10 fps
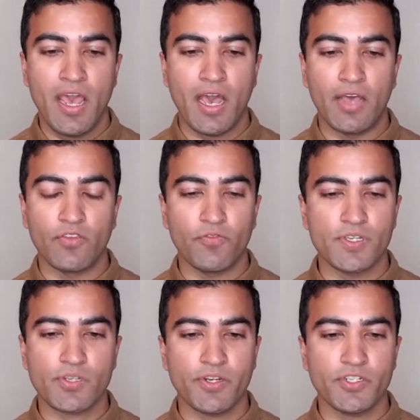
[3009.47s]
The
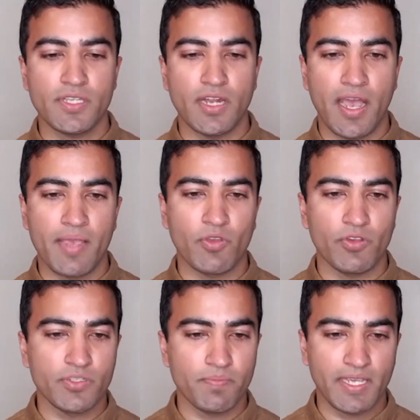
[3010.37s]
first question that I am going
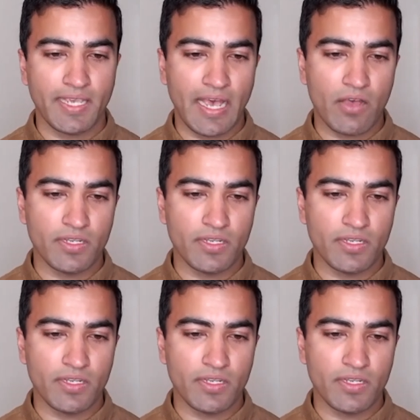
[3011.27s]
to pick out